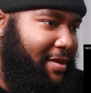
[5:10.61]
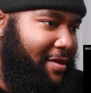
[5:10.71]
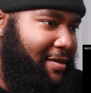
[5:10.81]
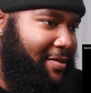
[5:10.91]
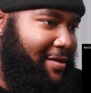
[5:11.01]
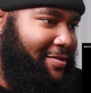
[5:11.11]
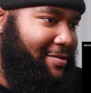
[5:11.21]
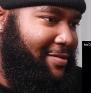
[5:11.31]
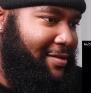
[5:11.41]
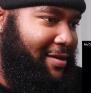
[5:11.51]
He like,
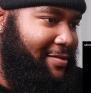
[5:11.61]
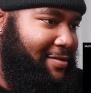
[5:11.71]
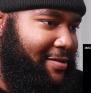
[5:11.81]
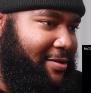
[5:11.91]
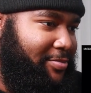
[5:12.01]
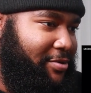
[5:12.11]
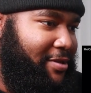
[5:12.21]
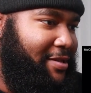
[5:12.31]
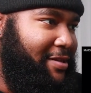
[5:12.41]
just in case a nigga pull